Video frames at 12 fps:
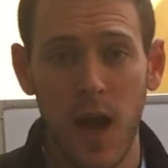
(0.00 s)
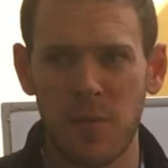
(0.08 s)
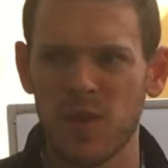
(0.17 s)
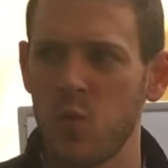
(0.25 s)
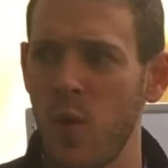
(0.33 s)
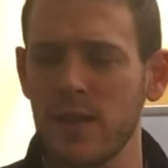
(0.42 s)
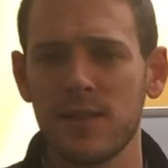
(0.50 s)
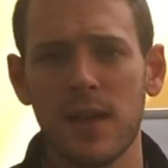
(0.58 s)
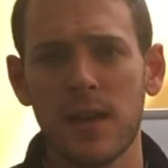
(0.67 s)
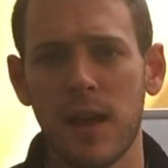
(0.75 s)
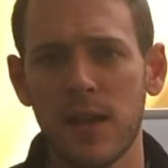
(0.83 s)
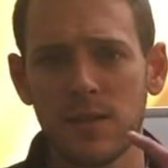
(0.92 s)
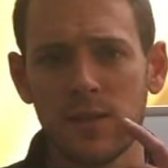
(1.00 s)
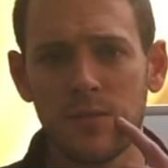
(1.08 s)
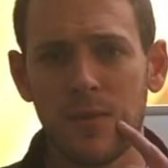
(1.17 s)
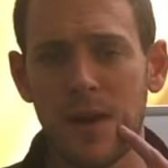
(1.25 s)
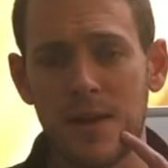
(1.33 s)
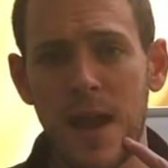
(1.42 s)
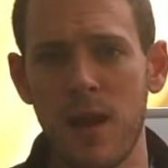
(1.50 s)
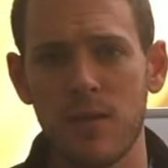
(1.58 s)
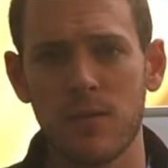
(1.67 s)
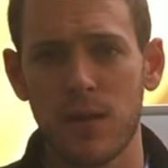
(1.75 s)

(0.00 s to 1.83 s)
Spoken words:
It's Wednesday nights right now,